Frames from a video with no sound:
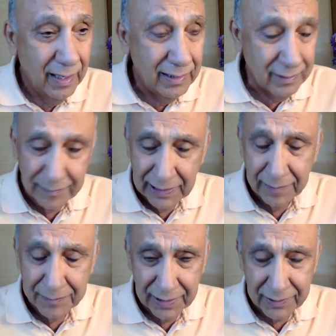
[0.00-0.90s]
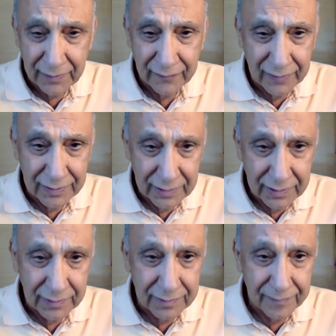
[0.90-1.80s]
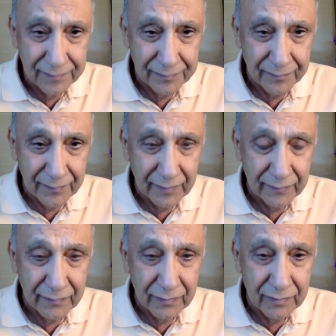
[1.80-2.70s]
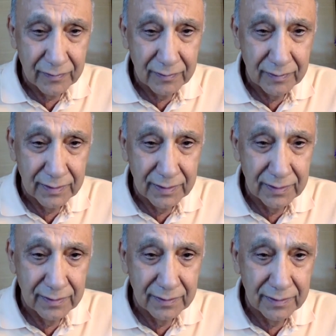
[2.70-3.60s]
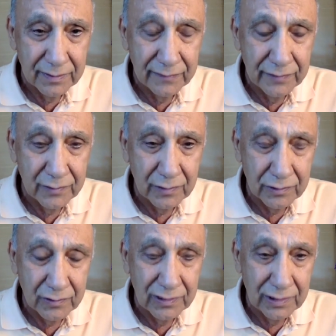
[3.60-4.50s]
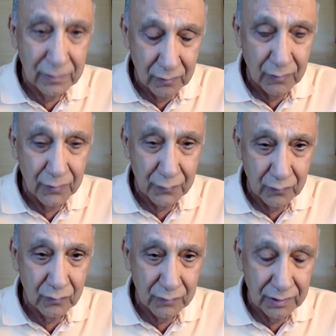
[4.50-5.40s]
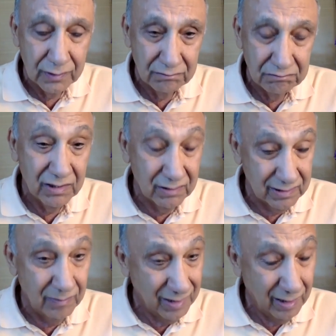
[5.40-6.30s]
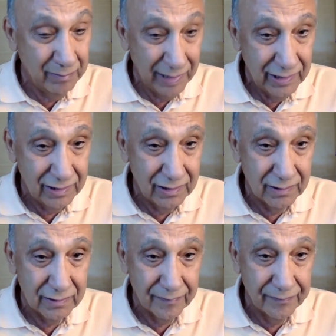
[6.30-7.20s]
and sometimes it takes several years for individual to really go through sometimes many years.